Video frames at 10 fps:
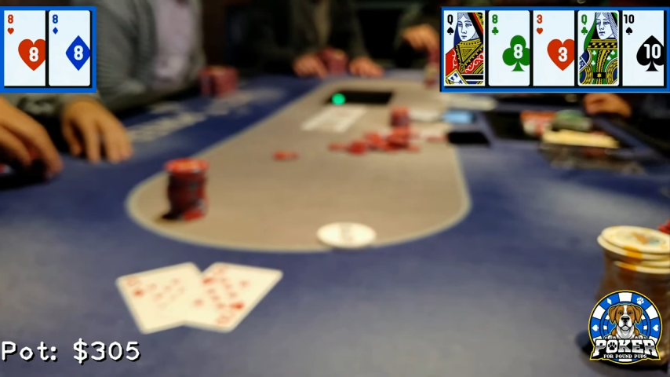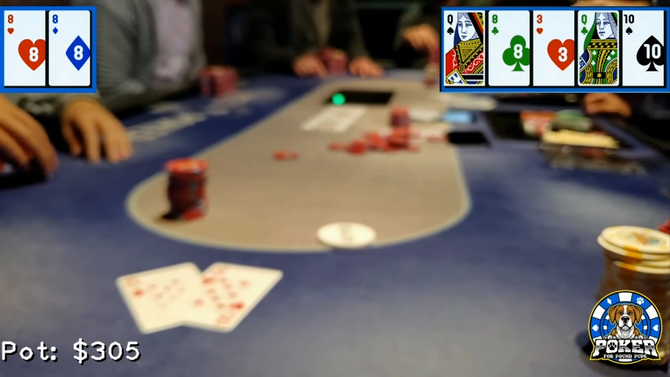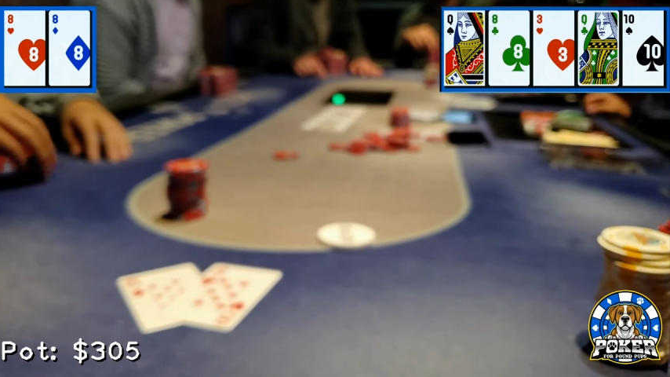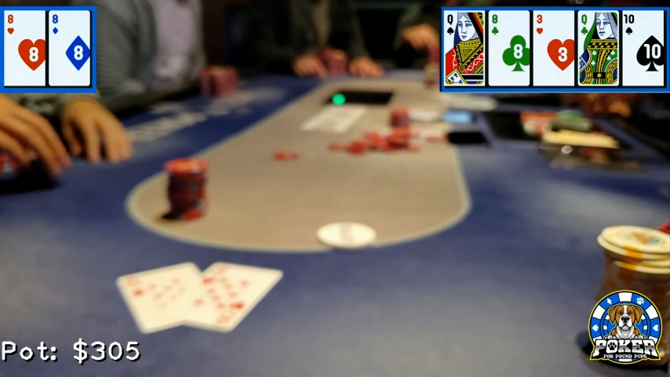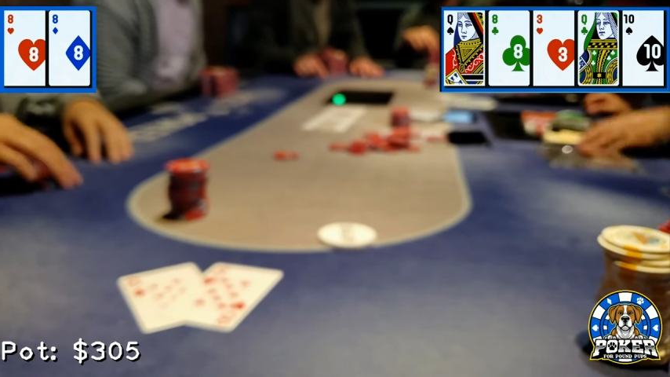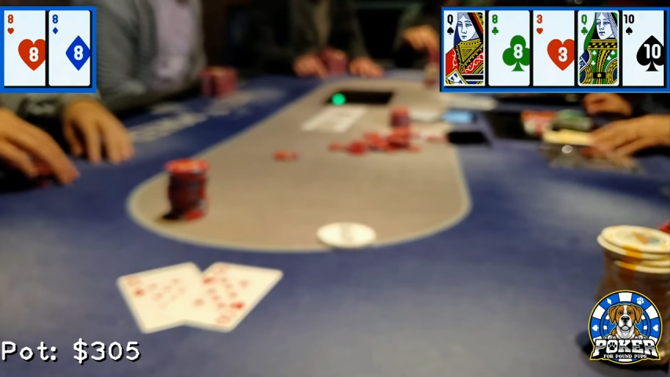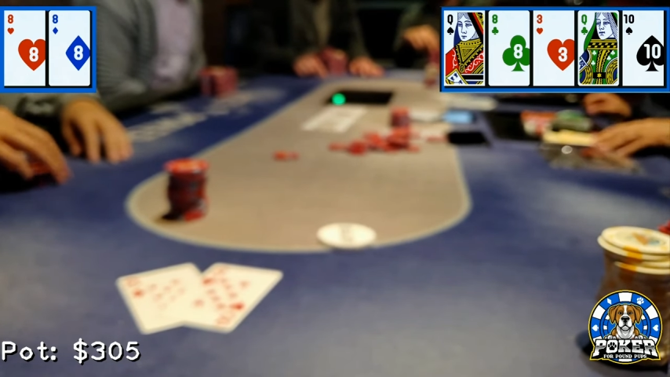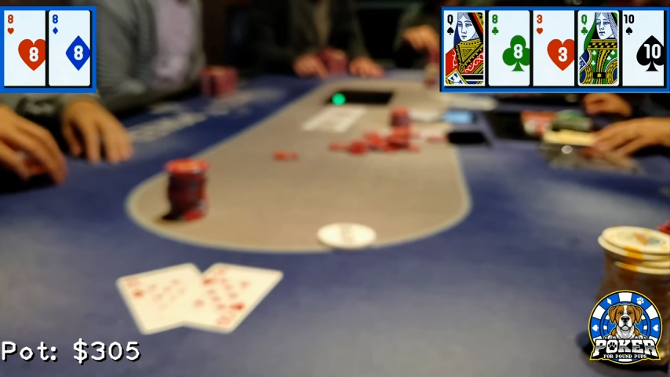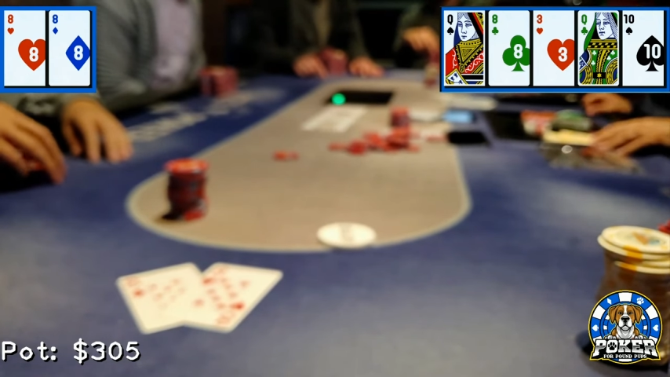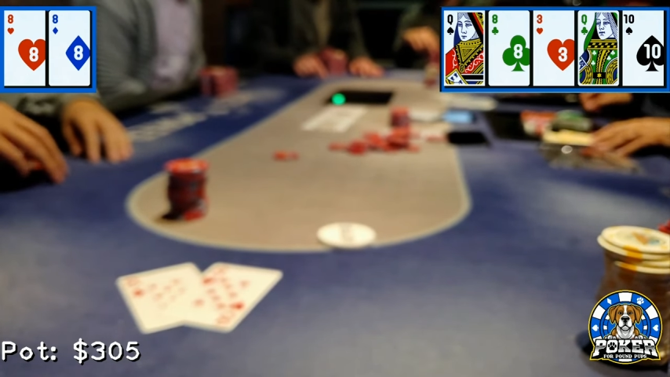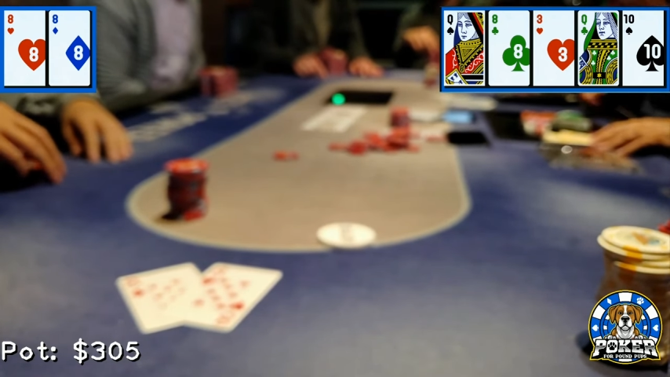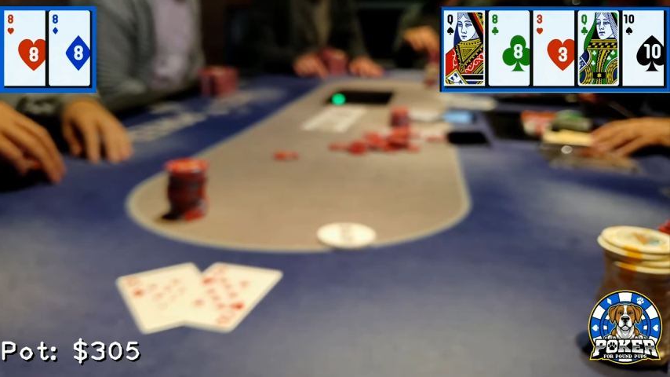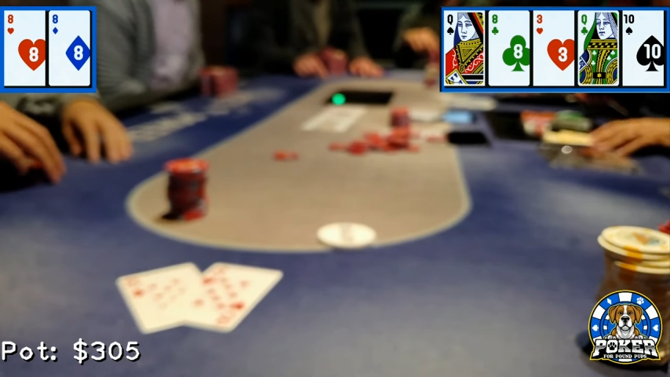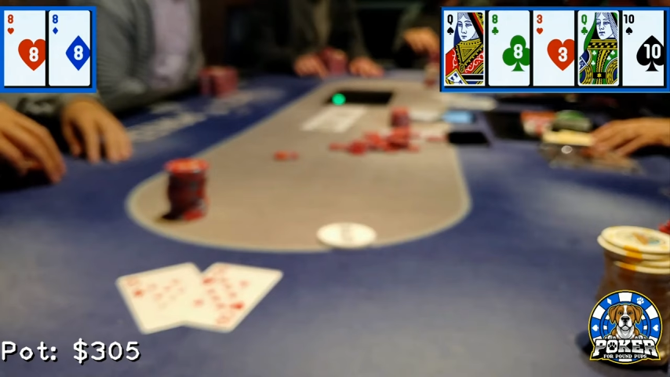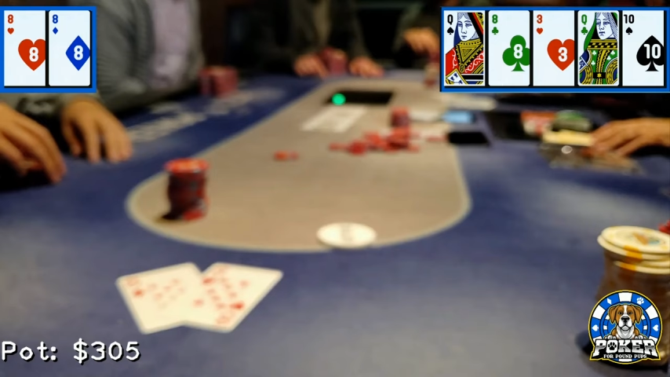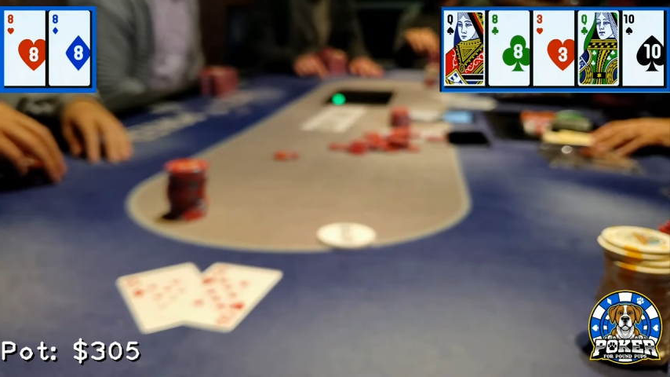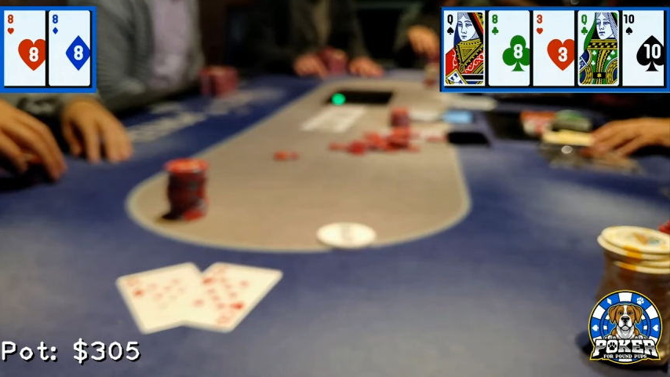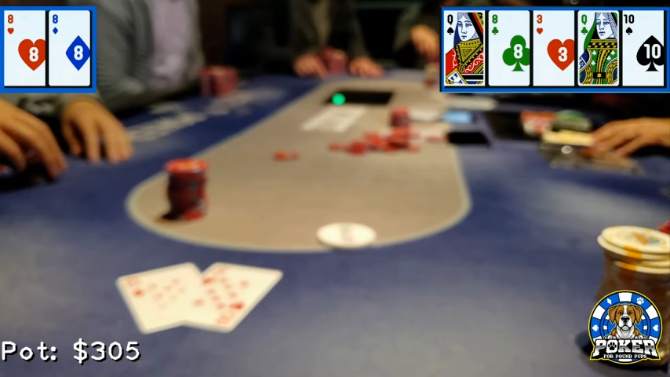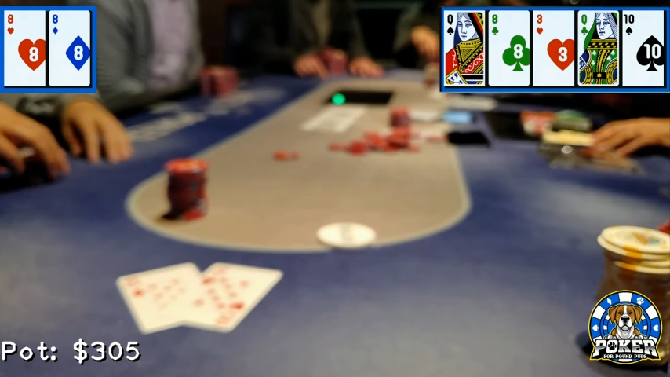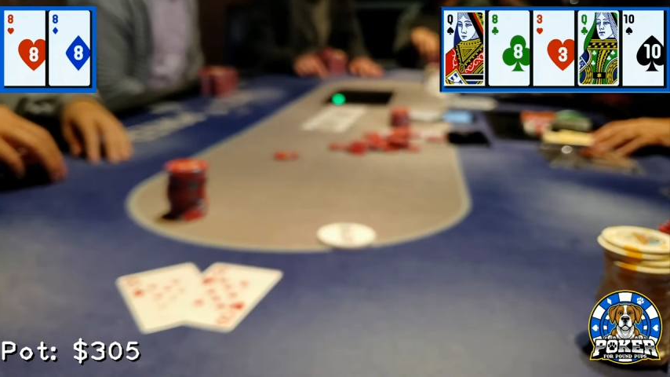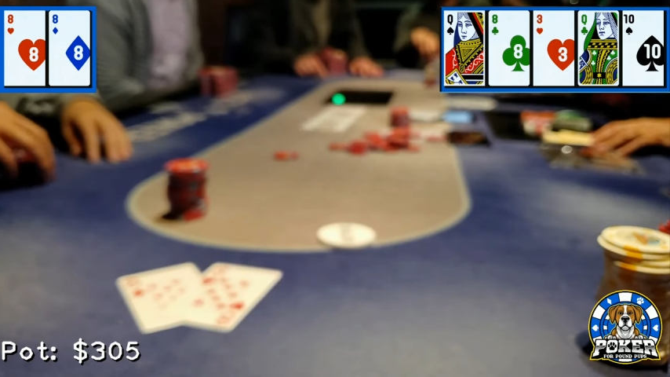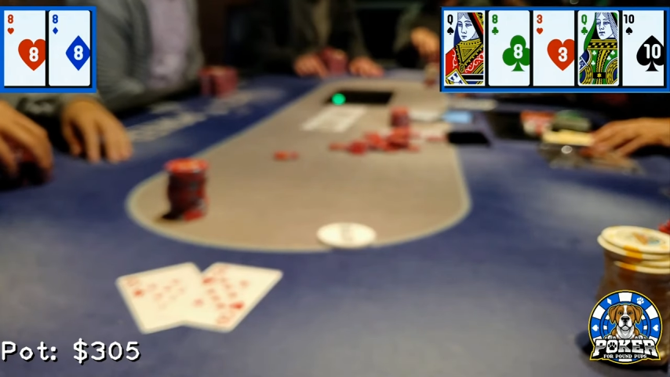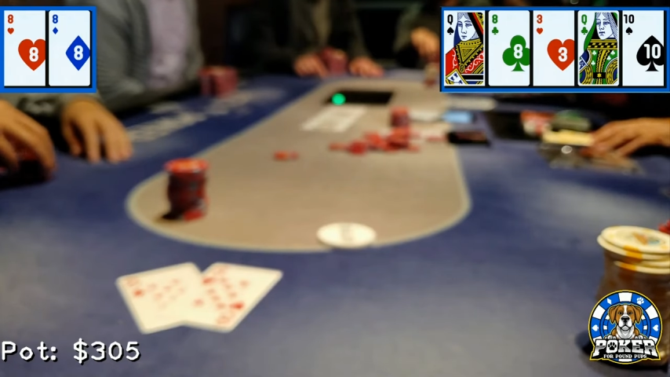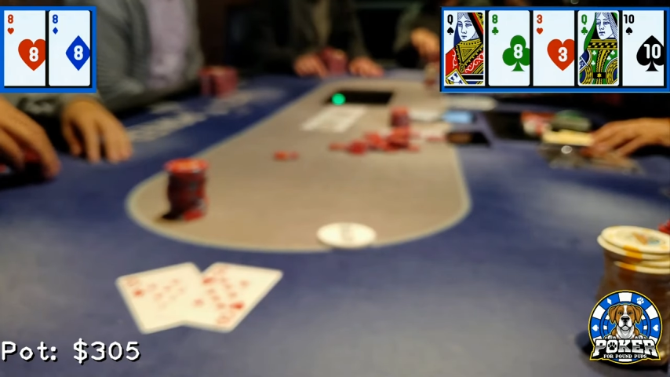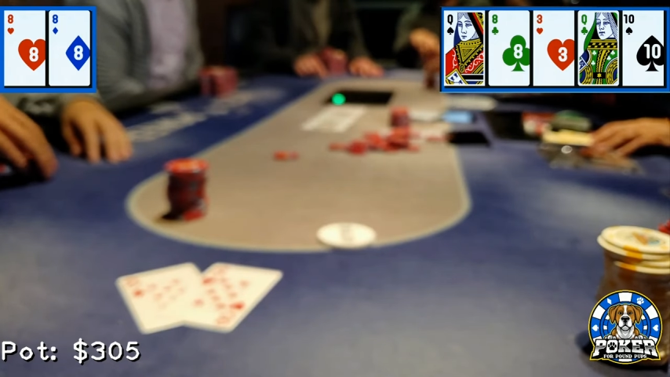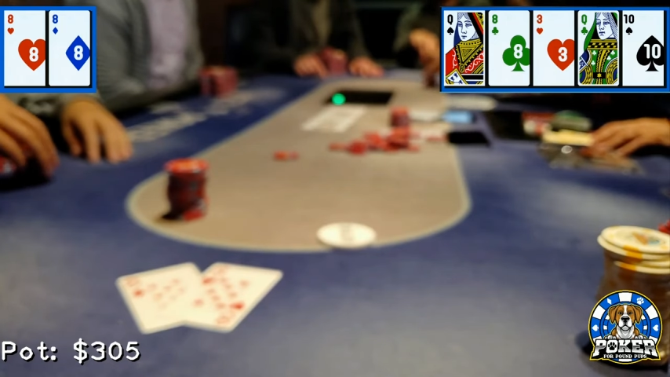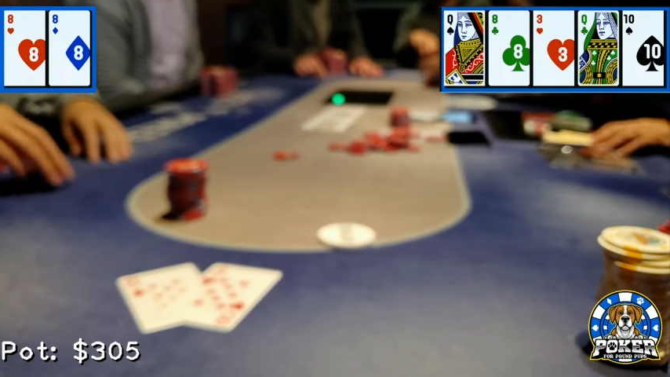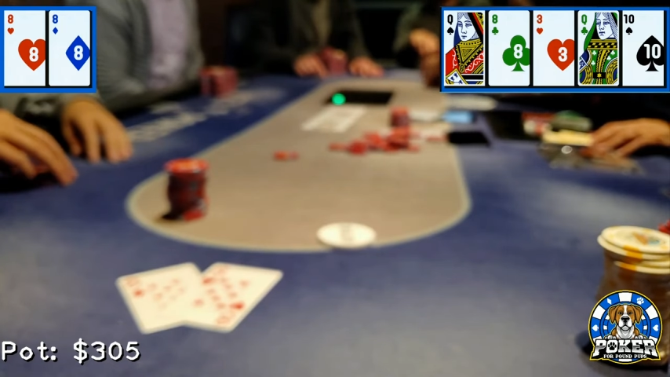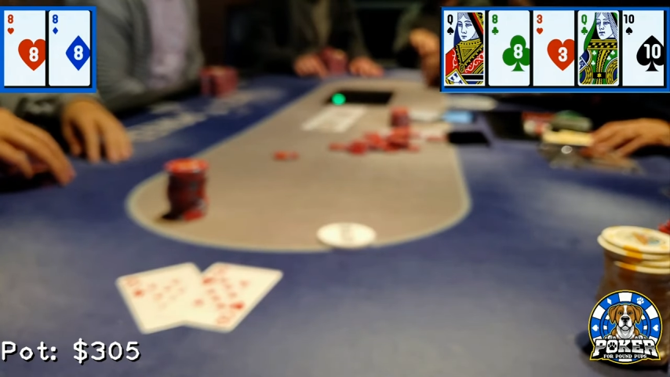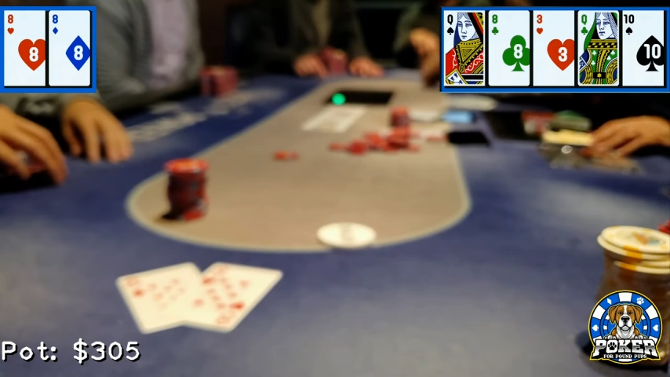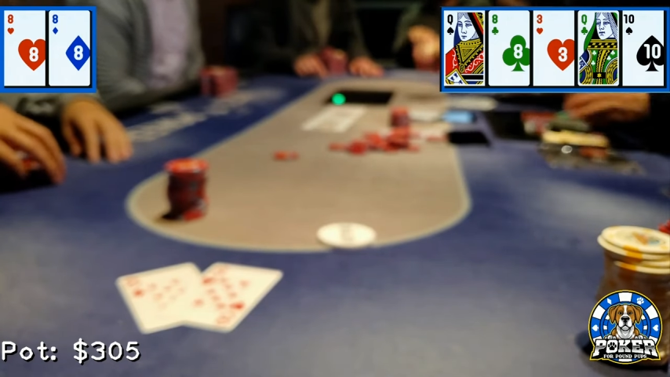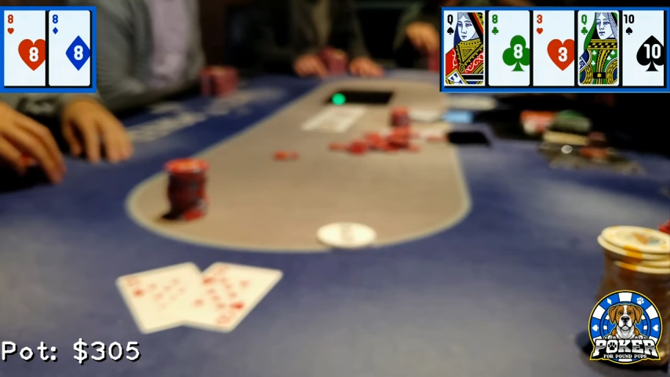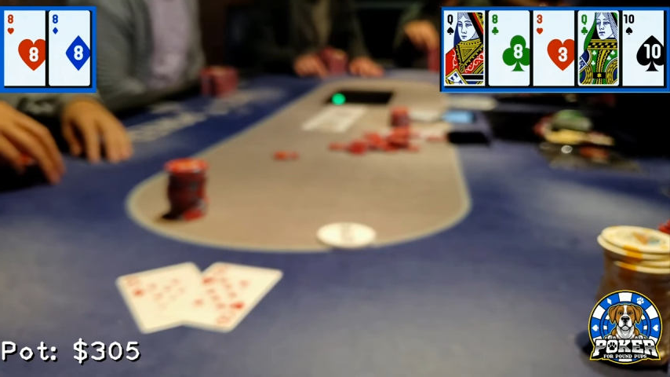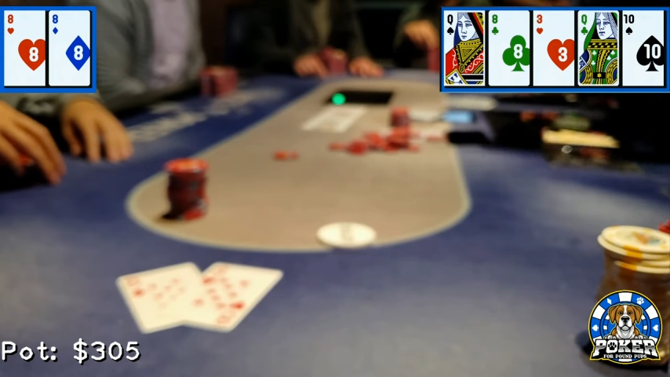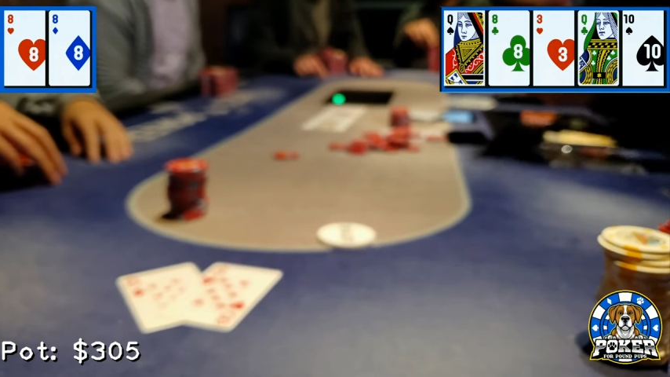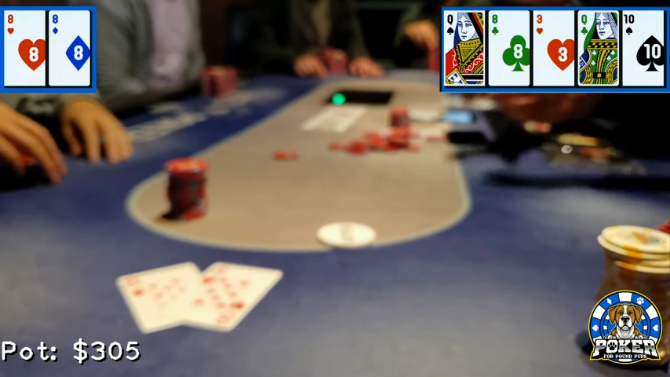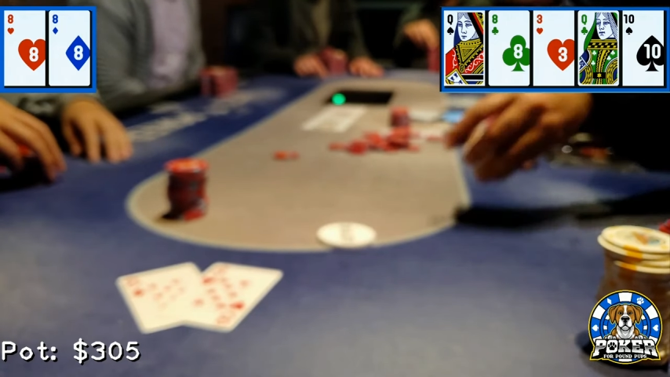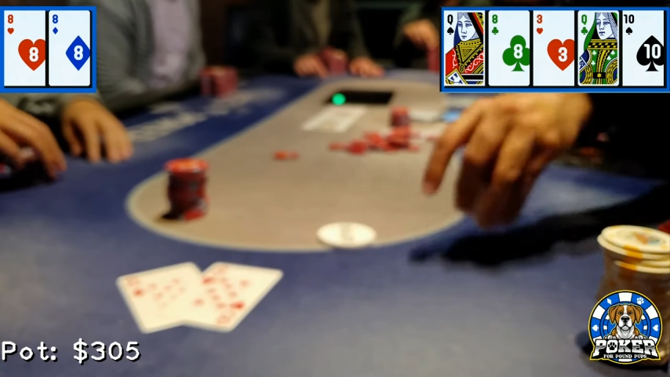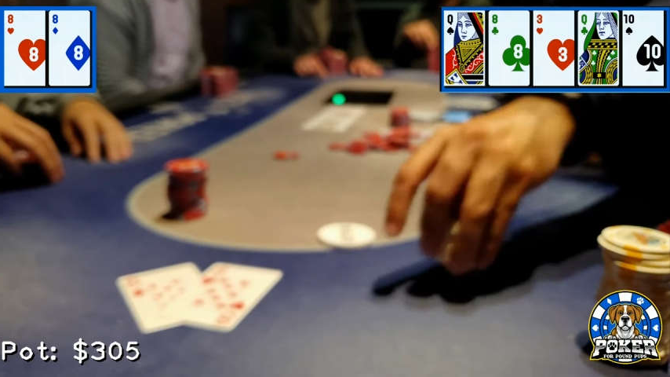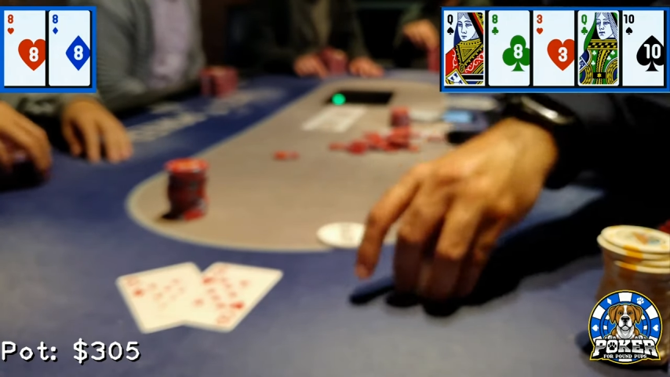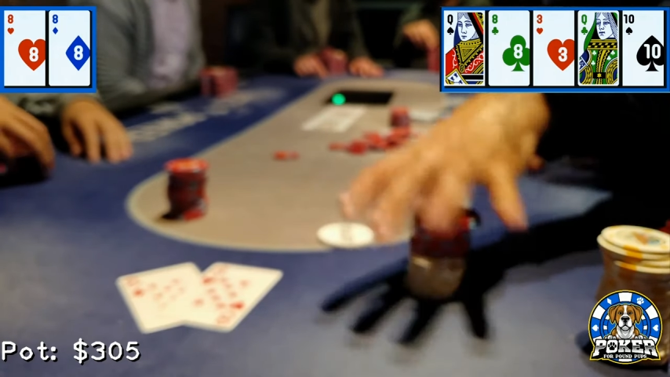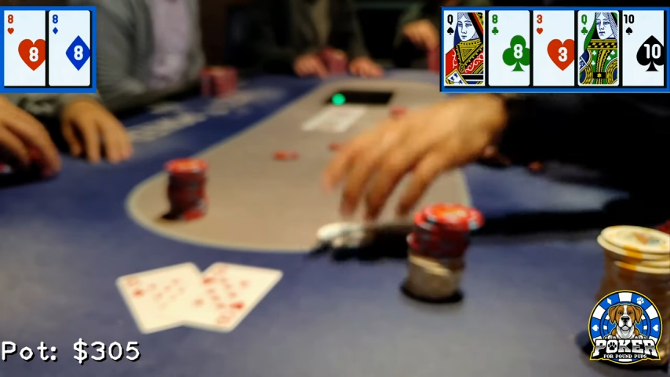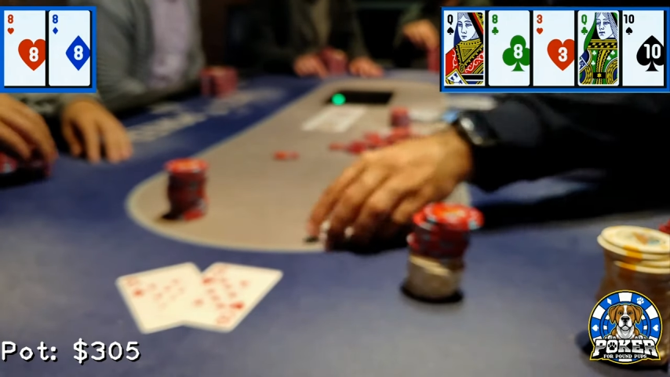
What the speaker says: No face is visible, so there are no lips to read.